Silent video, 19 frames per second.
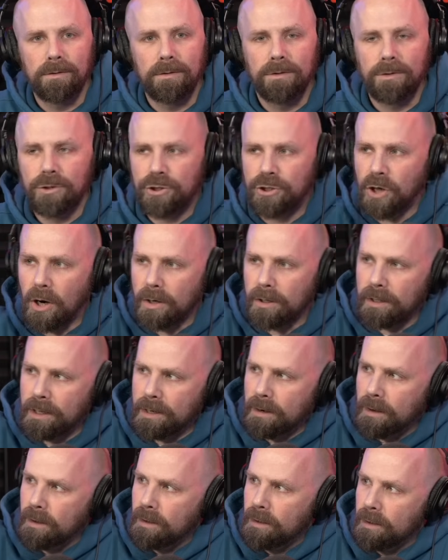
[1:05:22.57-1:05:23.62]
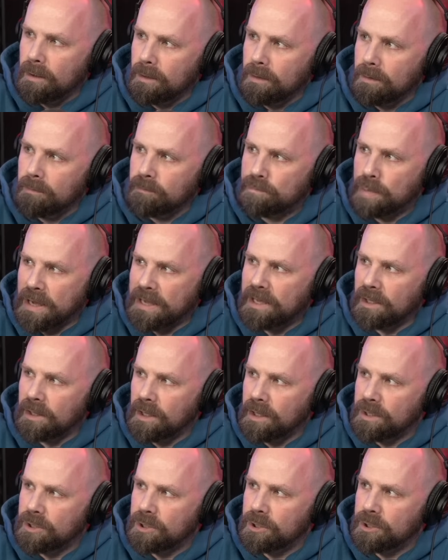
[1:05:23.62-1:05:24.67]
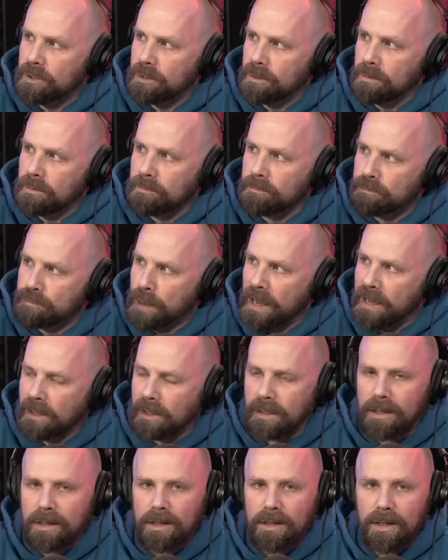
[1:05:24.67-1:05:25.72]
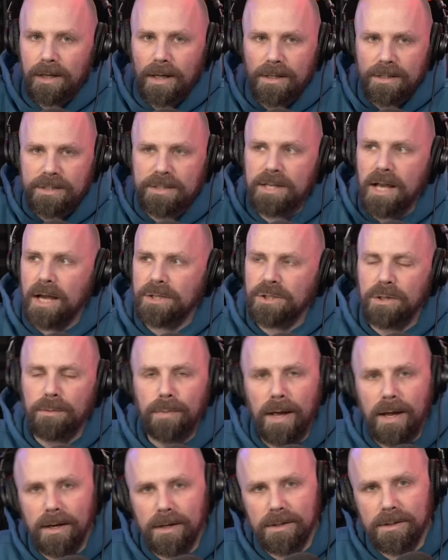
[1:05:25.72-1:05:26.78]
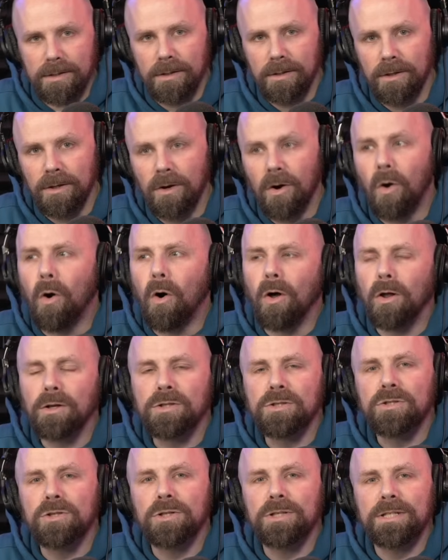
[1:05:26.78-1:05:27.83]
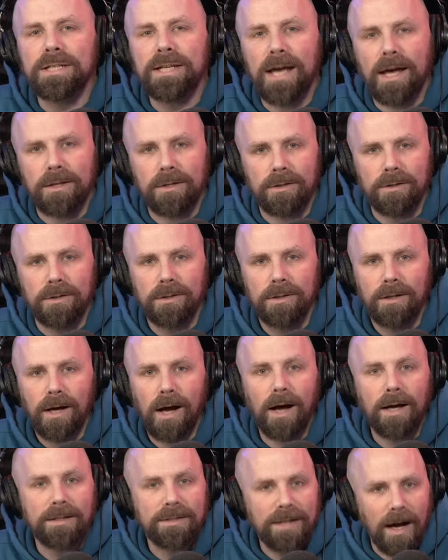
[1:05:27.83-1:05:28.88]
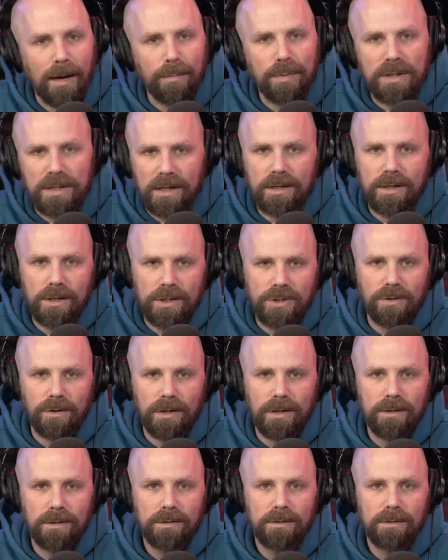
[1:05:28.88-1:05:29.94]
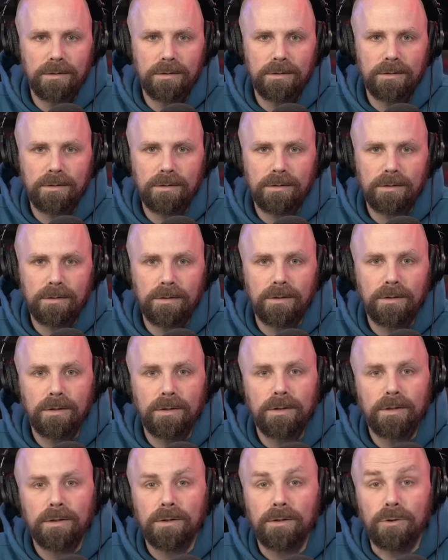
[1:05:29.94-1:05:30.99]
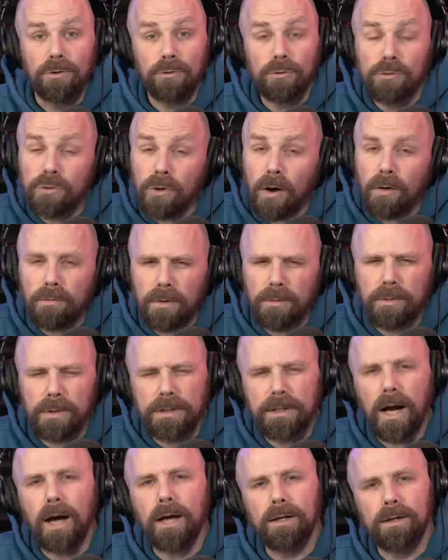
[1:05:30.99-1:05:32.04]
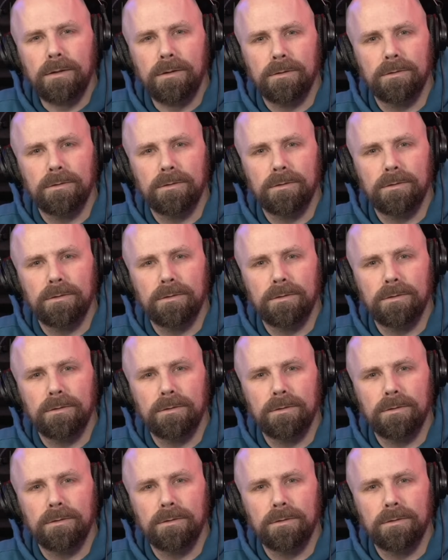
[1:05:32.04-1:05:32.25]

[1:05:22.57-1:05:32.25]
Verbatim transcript: Charlotte, Becky Lynch, Bayley, and Sasha Banks all stood together on top of the industry. You thought we were done?